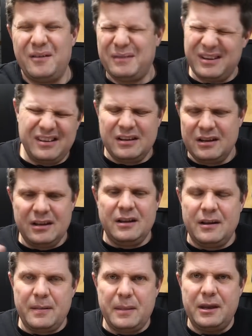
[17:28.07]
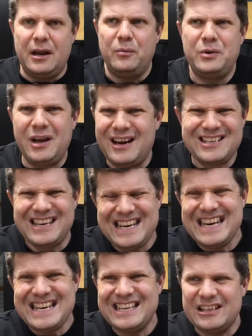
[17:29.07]
I'm like, we don't actually
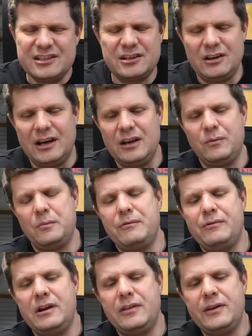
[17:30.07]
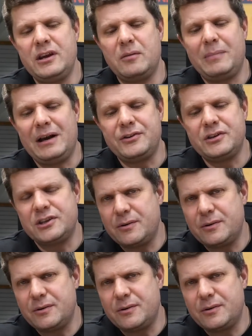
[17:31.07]
need dinner tonight when we really think about it.